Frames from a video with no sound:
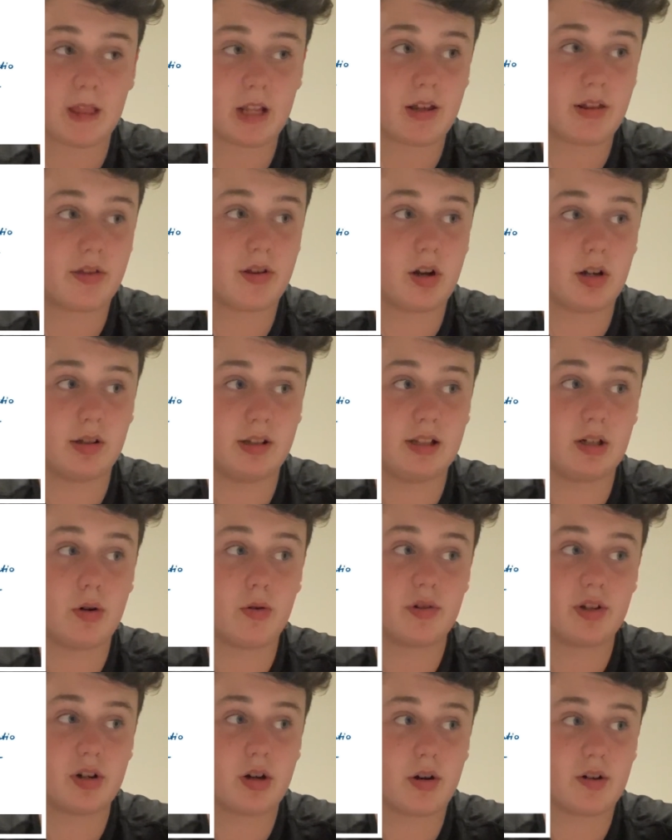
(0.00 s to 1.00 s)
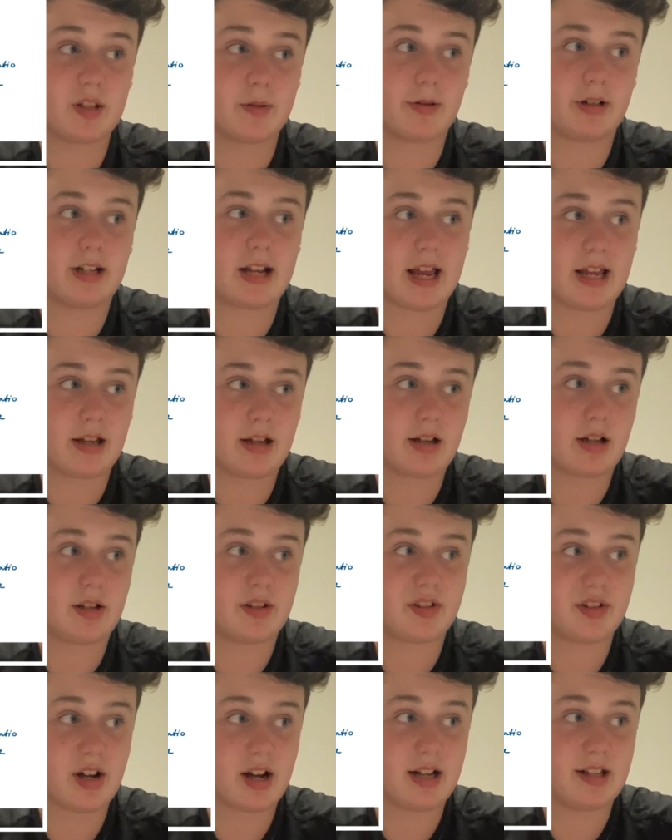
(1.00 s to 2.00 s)
Thirdly, all the corresponding
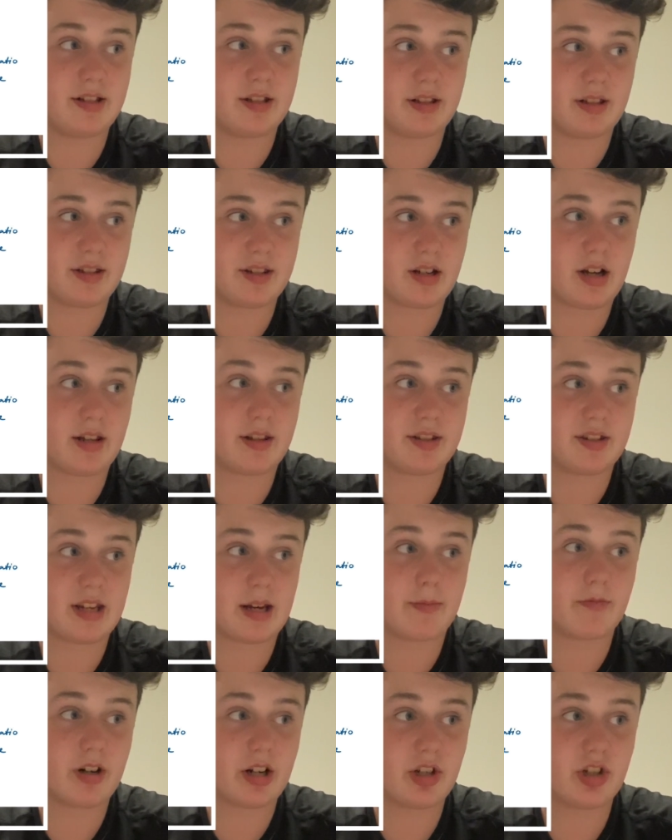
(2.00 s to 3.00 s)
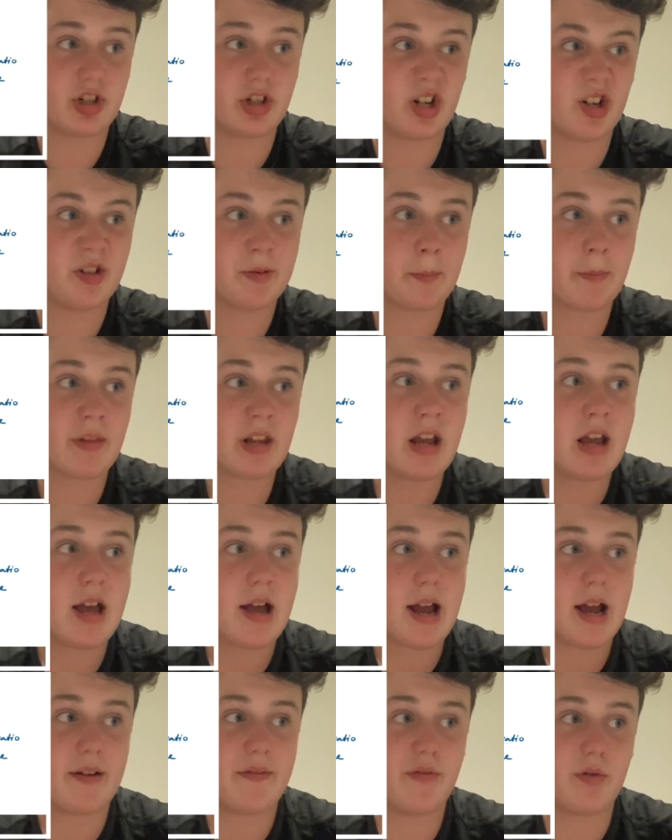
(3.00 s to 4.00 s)
sides in this are the same ratio.
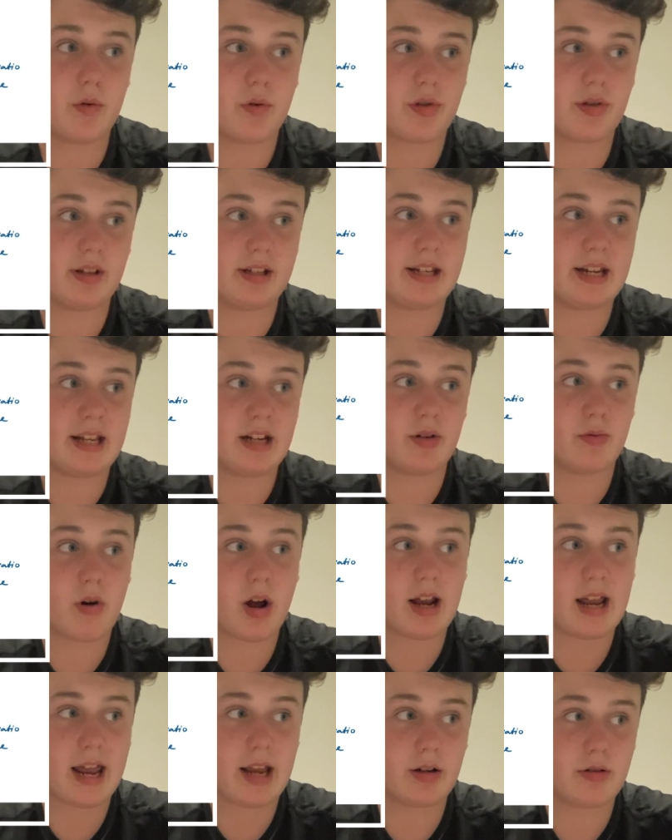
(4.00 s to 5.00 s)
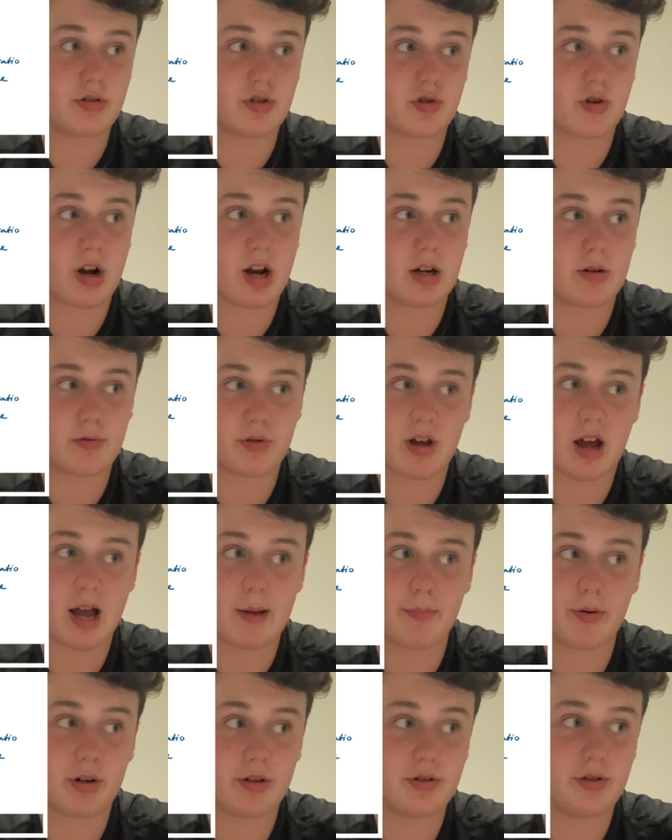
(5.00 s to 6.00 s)
And fourthly, in a right angle triangle, the
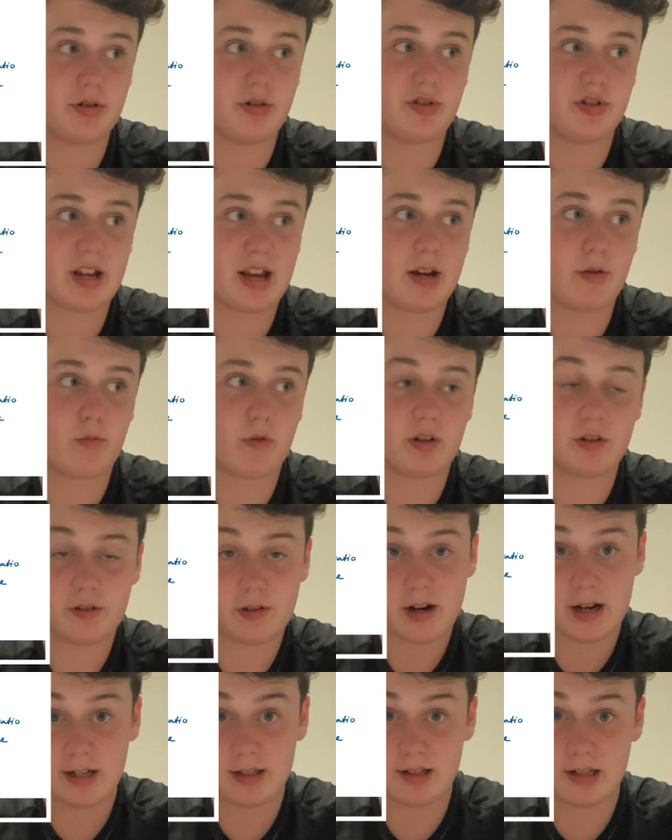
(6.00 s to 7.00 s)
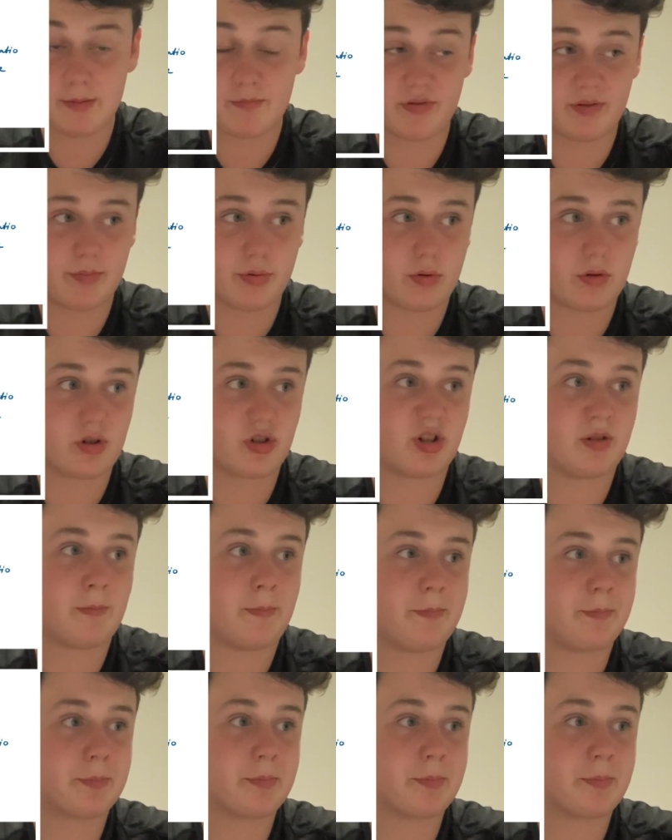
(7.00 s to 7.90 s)
hypotenuse and one side is in proportion.